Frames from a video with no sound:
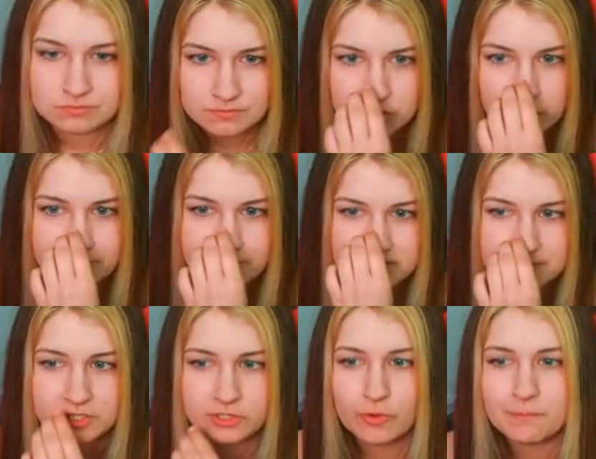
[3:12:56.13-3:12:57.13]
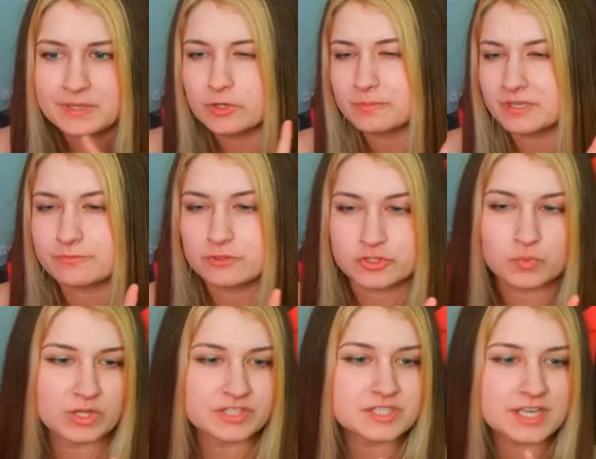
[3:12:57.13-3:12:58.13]
Sorry, friends. I'm gonna go on BRB for just
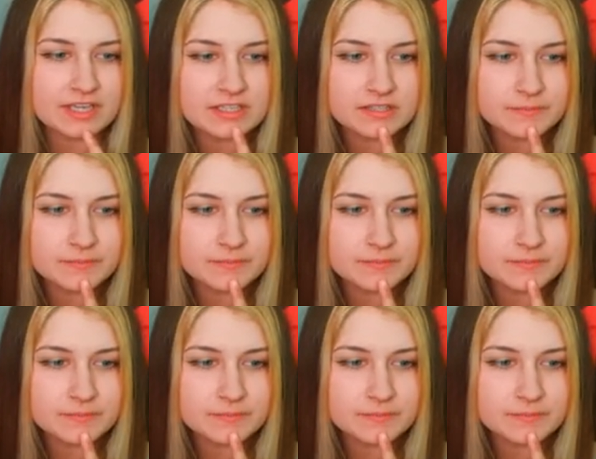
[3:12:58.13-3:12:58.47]
one second.